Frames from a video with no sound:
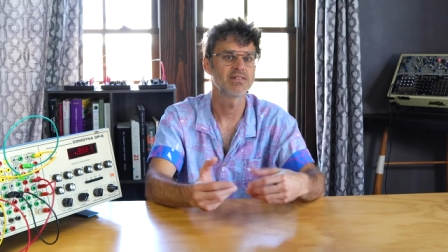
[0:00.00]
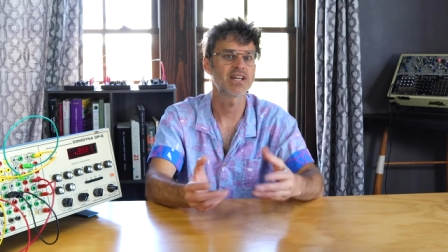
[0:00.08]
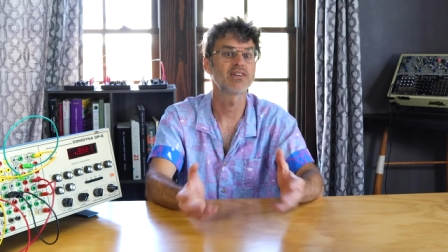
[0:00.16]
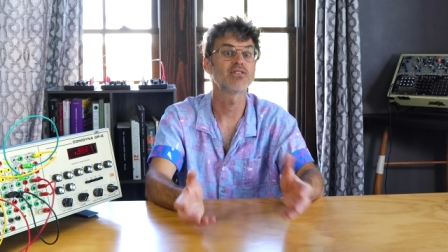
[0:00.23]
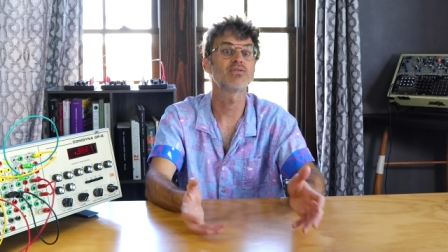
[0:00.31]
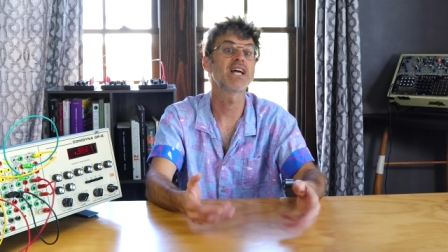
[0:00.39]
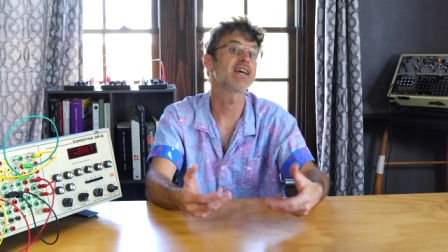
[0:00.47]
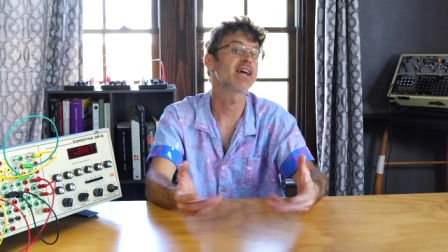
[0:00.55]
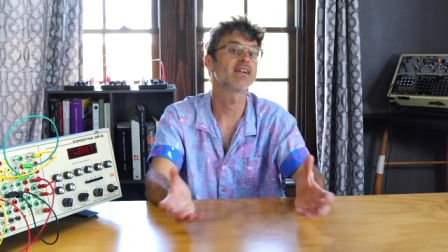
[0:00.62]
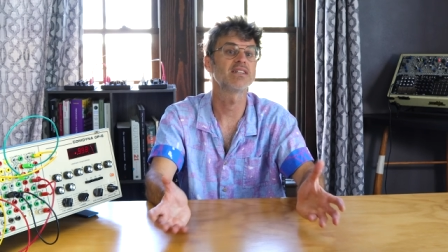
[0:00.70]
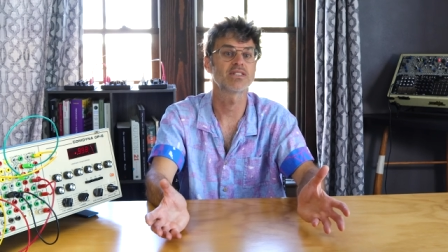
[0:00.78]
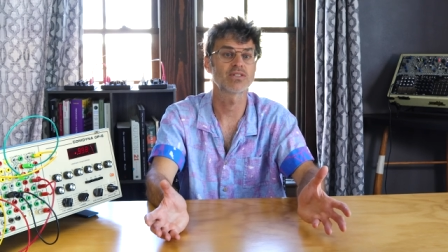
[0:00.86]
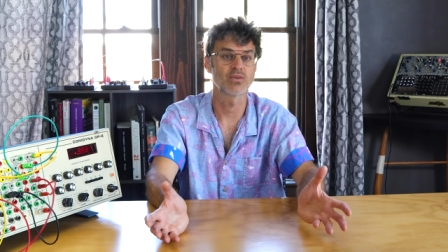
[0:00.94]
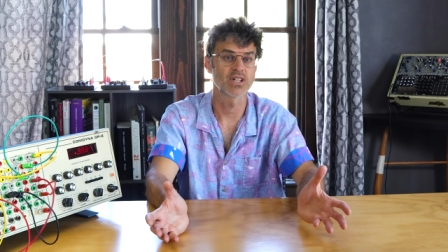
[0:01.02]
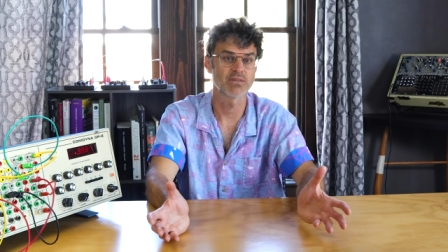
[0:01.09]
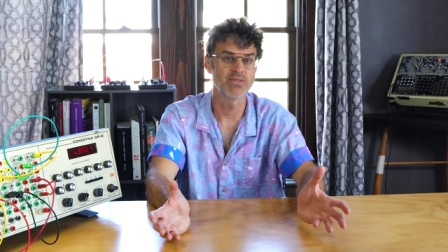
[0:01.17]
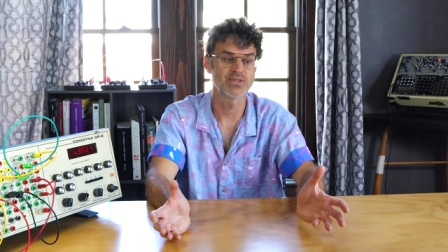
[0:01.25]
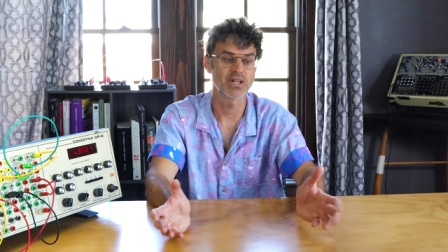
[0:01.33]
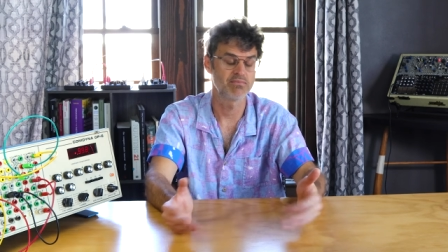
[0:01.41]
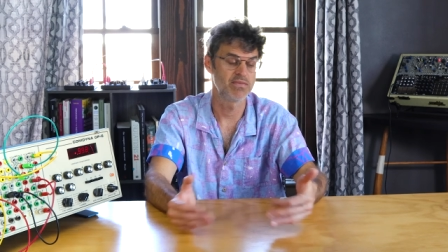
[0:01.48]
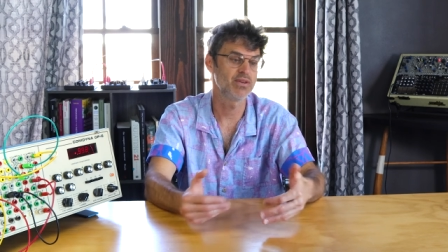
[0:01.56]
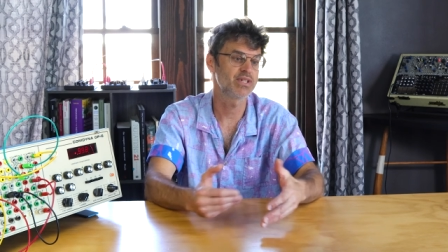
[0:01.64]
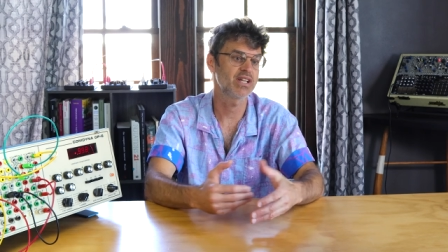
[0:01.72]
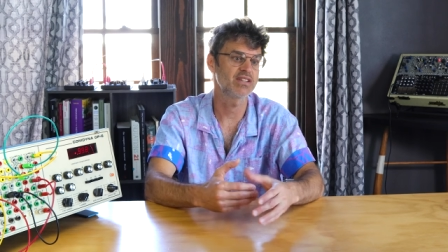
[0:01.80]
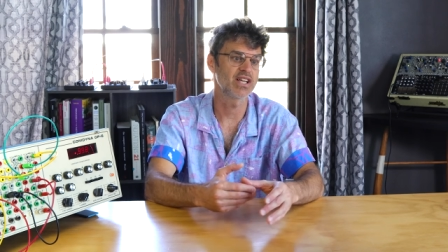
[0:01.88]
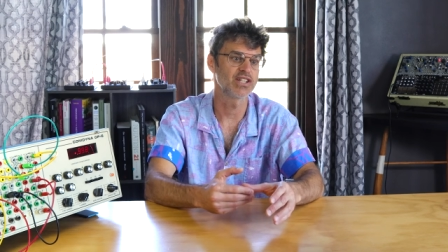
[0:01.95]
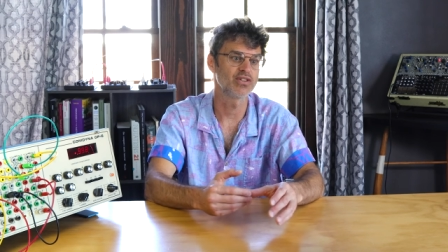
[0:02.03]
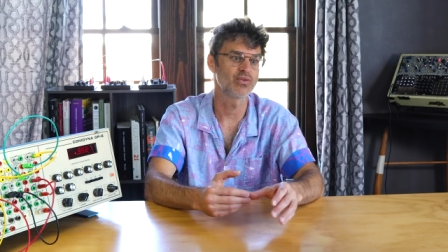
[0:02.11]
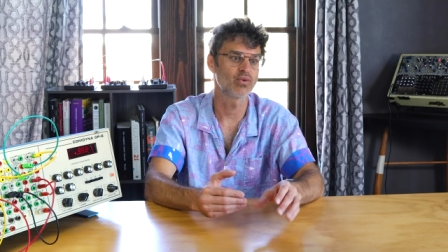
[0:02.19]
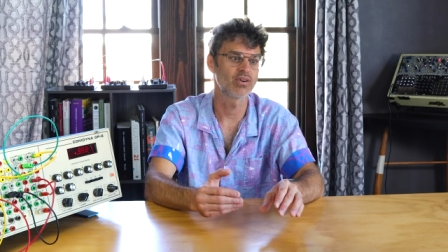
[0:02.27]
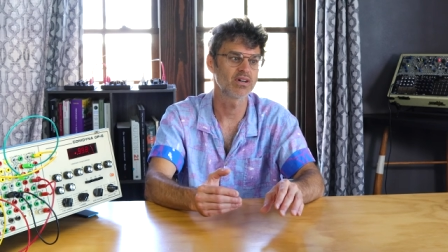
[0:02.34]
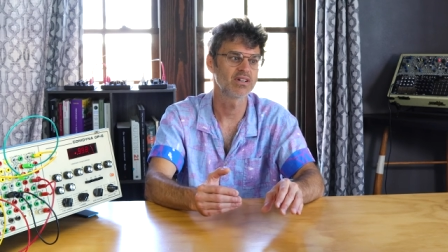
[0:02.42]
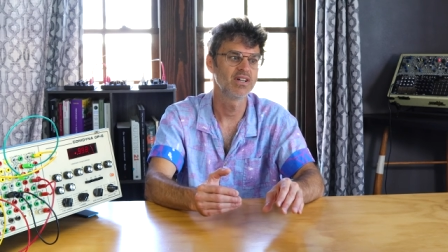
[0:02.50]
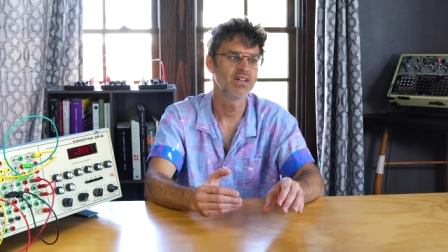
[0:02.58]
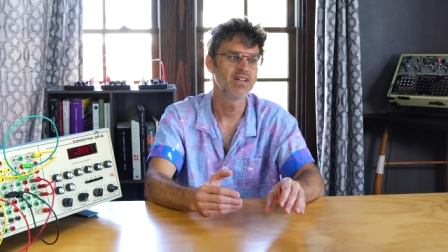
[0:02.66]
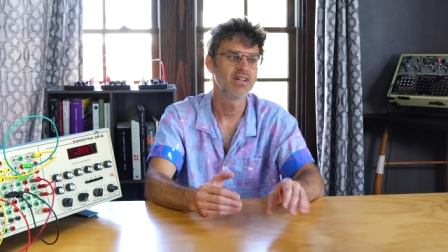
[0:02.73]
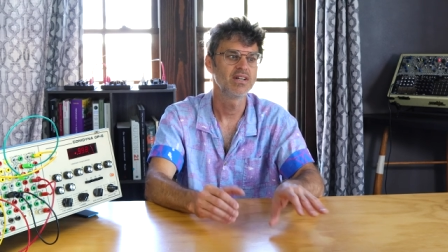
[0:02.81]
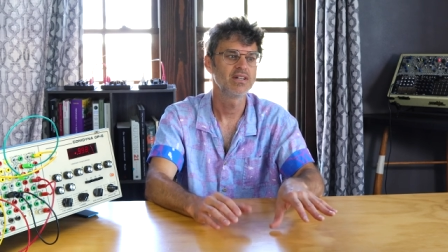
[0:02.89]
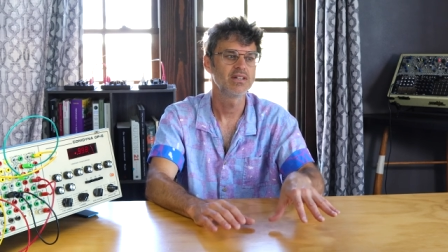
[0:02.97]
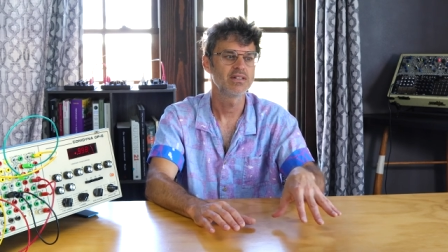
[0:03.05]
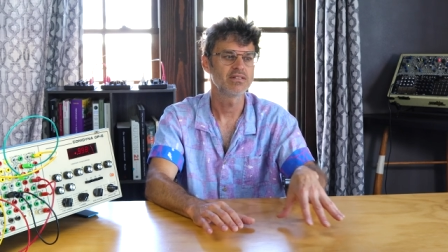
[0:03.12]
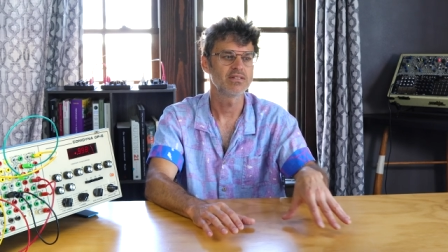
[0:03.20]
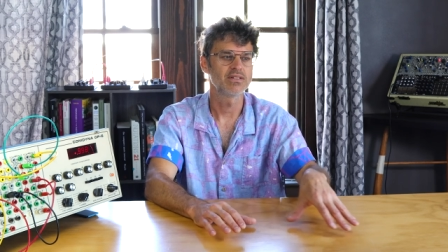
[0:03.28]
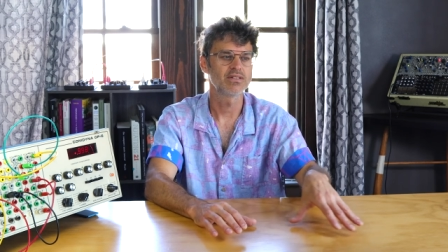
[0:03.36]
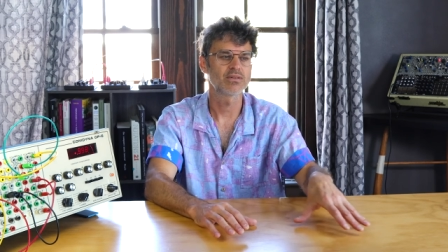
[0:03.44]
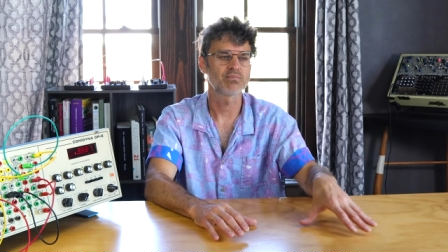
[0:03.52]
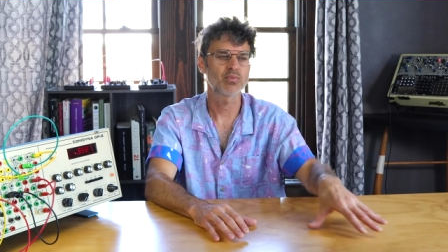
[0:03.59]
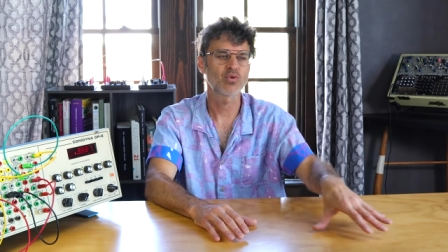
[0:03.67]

they can create aleatoric music, music that you're, you're